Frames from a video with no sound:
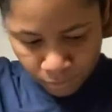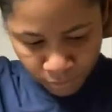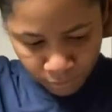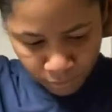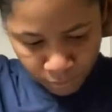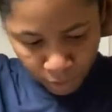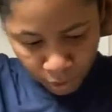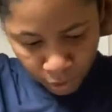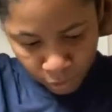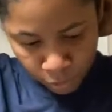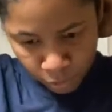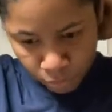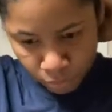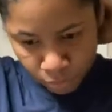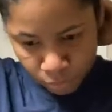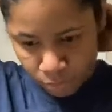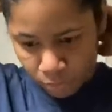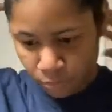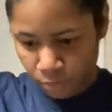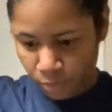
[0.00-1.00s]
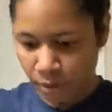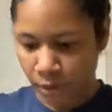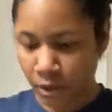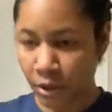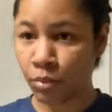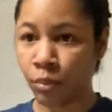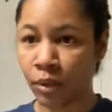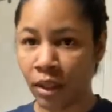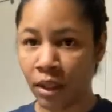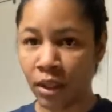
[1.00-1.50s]
yo, this
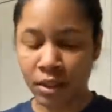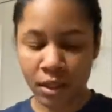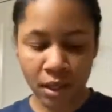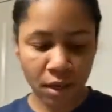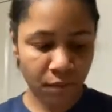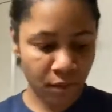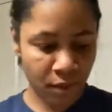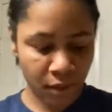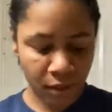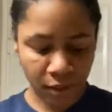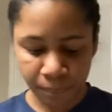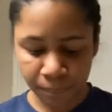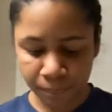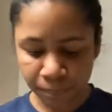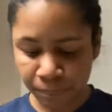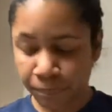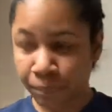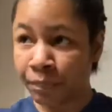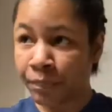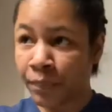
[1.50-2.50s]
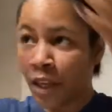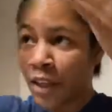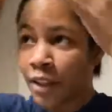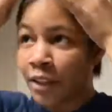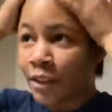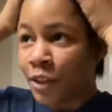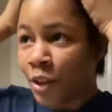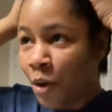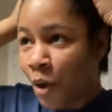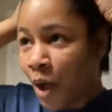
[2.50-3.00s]
wig is everything.
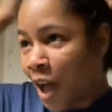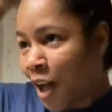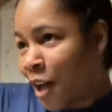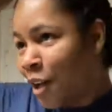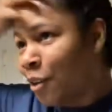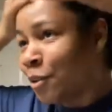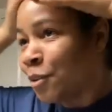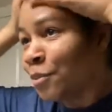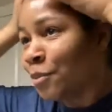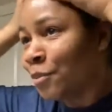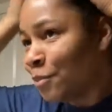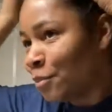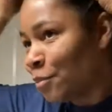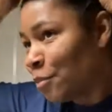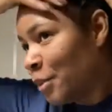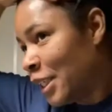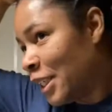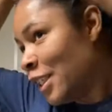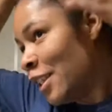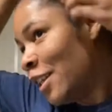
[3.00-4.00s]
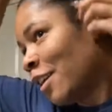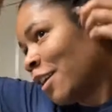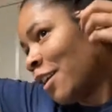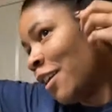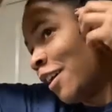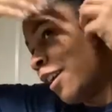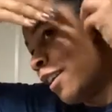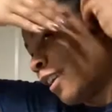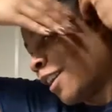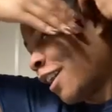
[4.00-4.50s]
So I'll put it
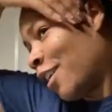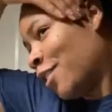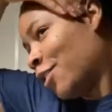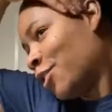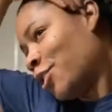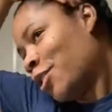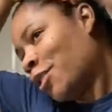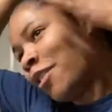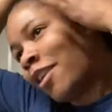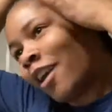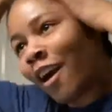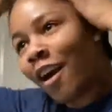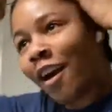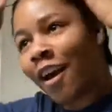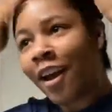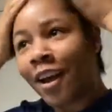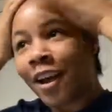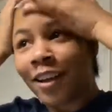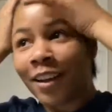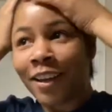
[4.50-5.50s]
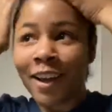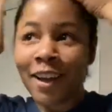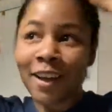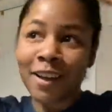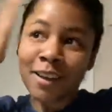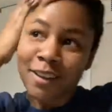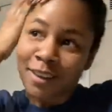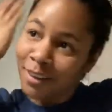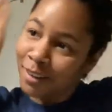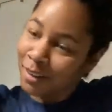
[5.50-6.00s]
on and I'll show y'all how like
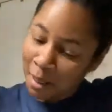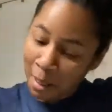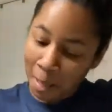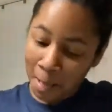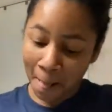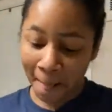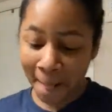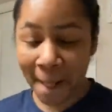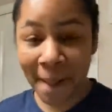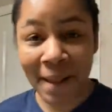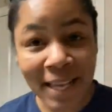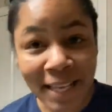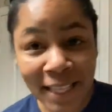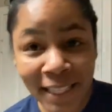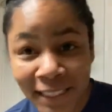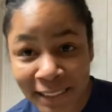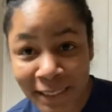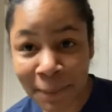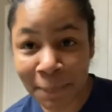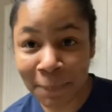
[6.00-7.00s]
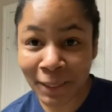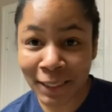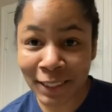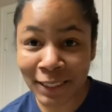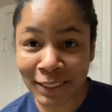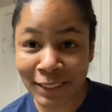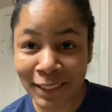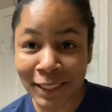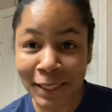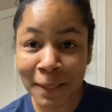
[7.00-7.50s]
easy
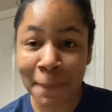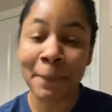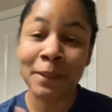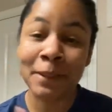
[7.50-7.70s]
peasy lemon